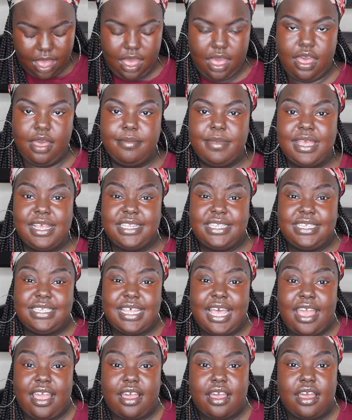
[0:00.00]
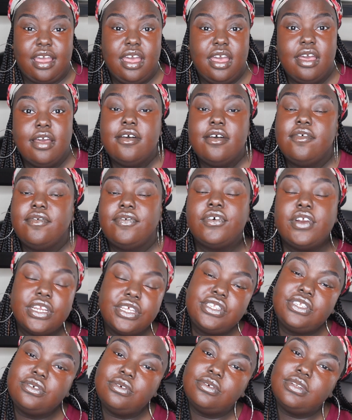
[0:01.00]
Um, it's like
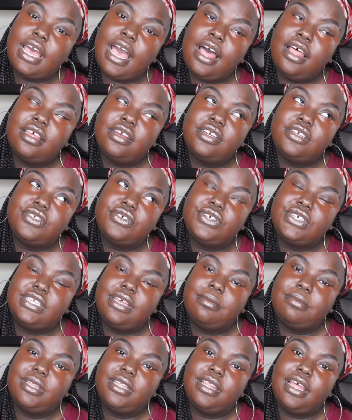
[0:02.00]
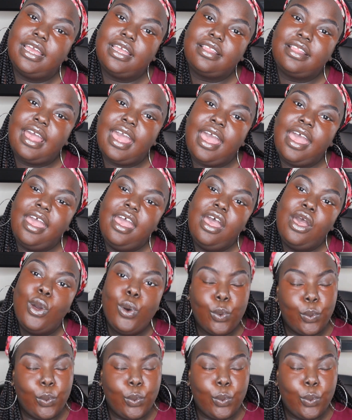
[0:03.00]
$42 or something like that,